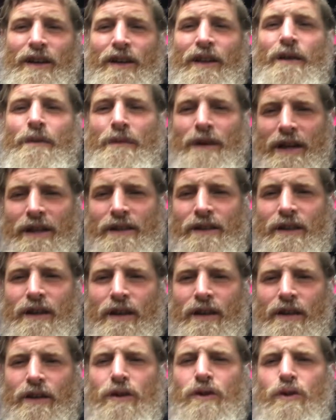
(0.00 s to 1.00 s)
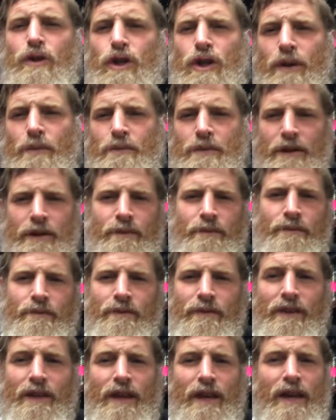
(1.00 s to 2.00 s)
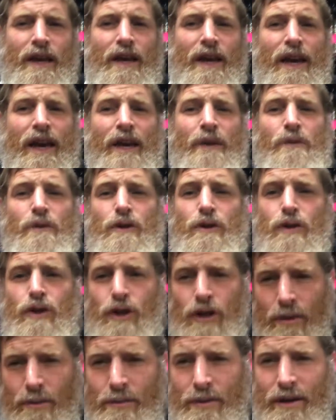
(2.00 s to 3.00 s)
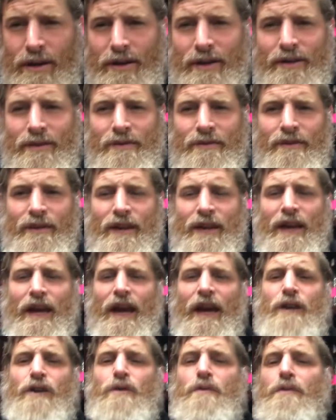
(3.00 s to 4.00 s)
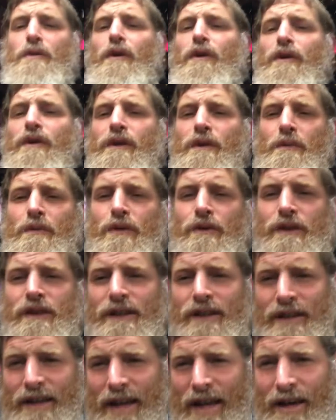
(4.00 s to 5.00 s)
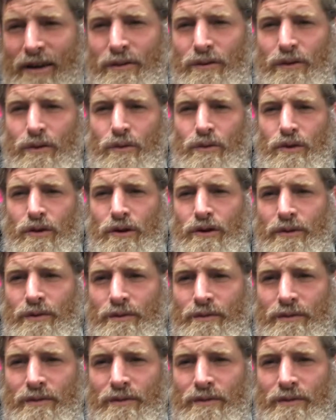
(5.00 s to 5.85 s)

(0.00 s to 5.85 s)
Lamaise, you jump in. And when you jump in and you pull the person out of the water